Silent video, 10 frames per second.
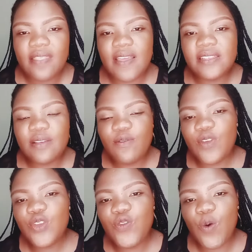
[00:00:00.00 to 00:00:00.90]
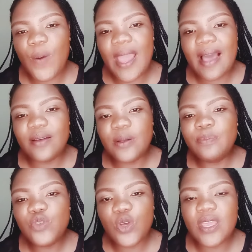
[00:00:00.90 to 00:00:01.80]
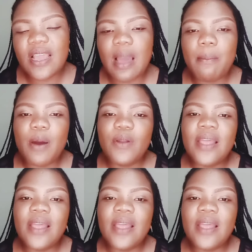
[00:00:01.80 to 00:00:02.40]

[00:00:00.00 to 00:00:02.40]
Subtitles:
There's a video where I'm talking about